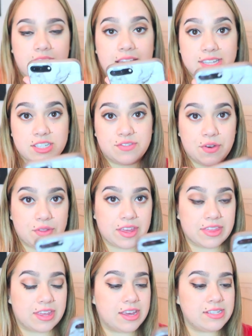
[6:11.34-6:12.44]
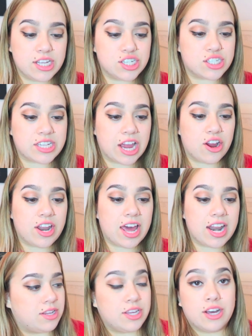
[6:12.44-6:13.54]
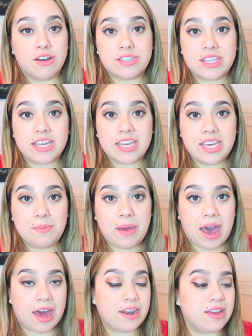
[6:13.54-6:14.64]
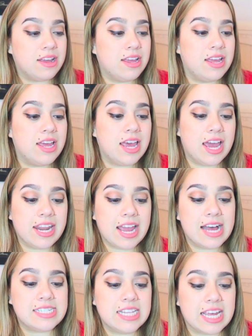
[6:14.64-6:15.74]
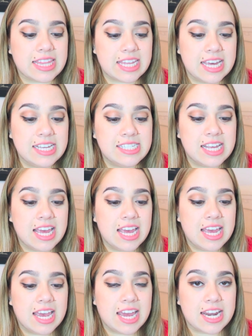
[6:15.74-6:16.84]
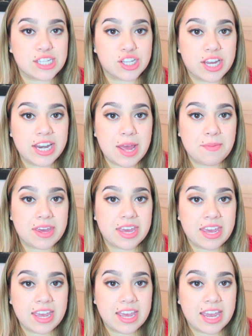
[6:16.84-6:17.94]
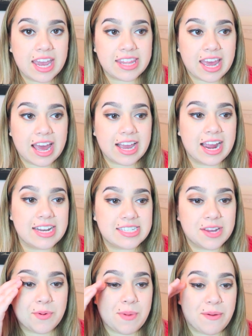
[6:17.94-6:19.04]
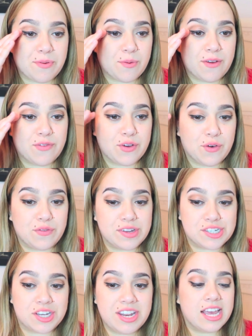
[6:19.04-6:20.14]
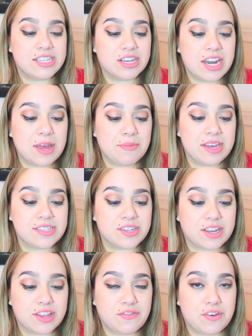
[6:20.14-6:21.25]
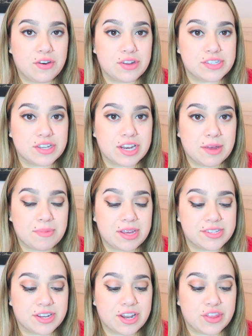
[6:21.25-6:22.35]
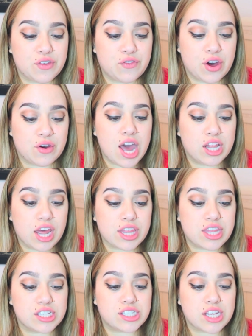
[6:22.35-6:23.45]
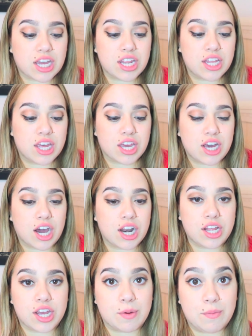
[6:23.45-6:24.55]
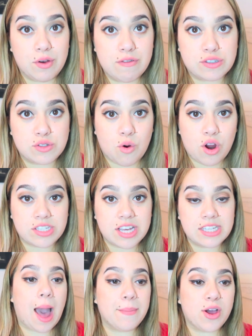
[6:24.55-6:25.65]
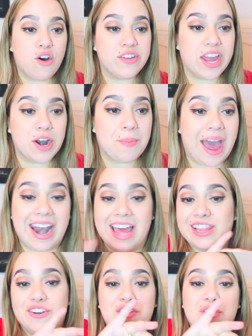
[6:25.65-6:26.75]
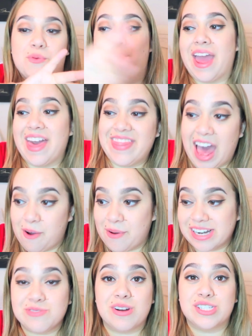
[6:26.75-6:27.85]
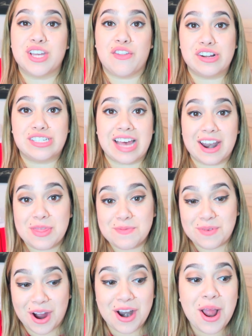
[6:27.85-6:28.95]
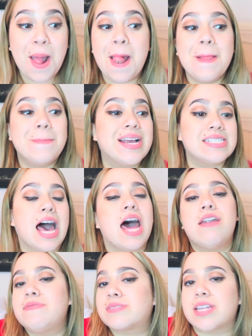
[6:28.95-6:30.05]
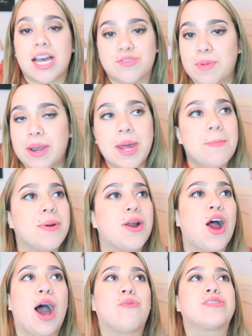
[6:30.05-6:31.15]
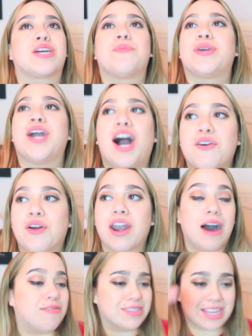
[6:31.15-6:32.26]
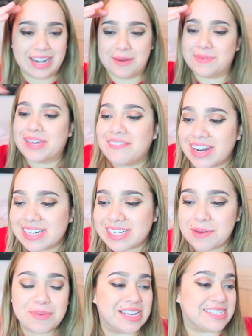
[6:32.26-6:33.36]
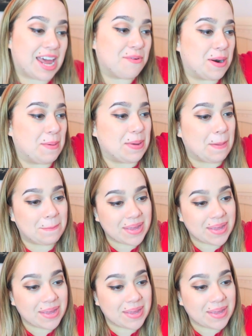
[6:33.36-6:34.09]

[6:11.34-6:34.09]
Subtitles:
He has his phone like this. He's just staring at it. He goes to the keypad and he has it like this. And he's looking at me. And like, I kind of see him from my peripheral vision. He's looking at me, he's looking at the phone, he's looking at me, he's looking at the phone. And like, the second he like kind of like moves towards us, I'm gonna go over there to Pat. And I literally ran that way towards the other side of the bar, because I don't know if he was gonna ask for my number. I was gonna be awkward. I was gonna end up giving it to him because I didn't want to be a